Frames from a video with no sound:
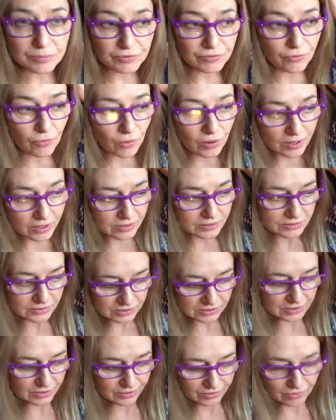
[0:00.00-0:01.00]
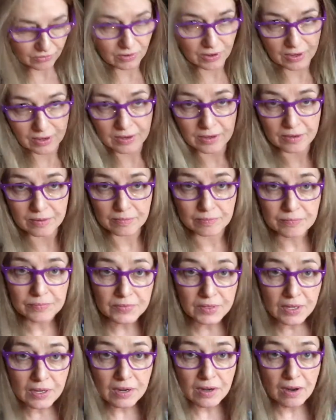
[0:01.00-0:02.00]
before. So
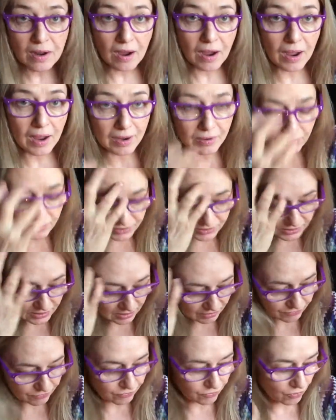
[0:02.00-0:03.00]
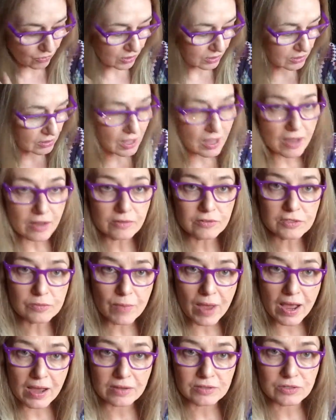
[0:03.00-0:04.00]
I was looking for gloves,
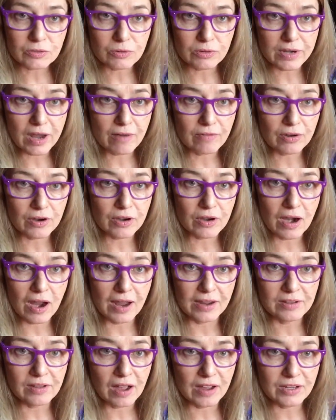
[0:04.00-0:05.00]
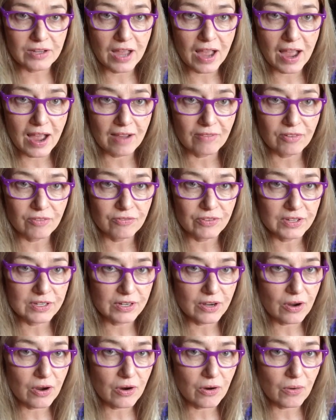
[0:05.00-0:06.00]
masks, whatever. I have a
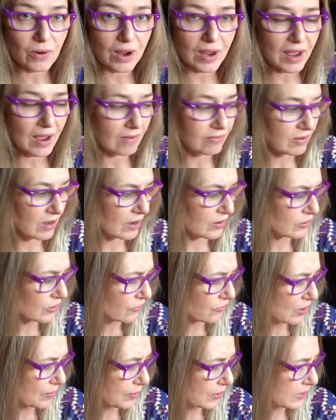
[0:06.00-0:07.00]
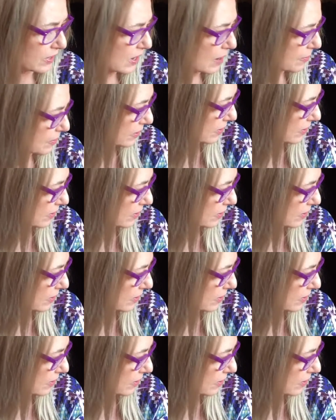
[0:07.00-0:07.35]
video. I don't know if I put it up or